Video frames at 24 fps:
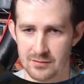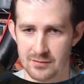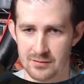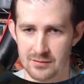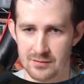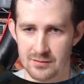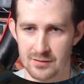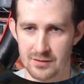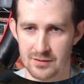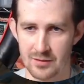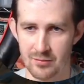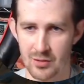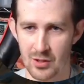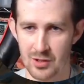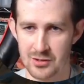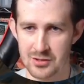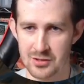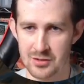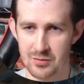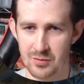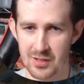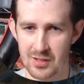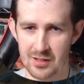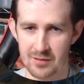The
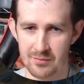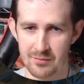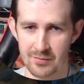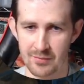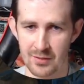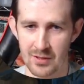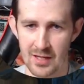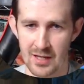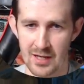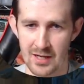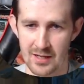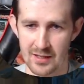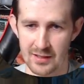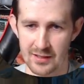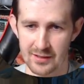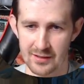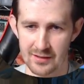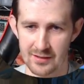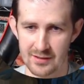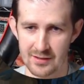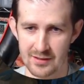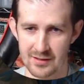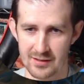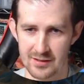most we can block
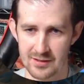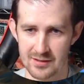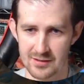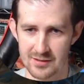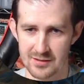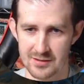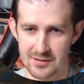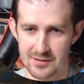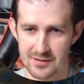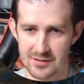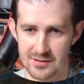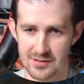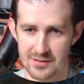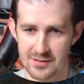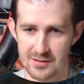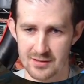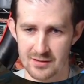is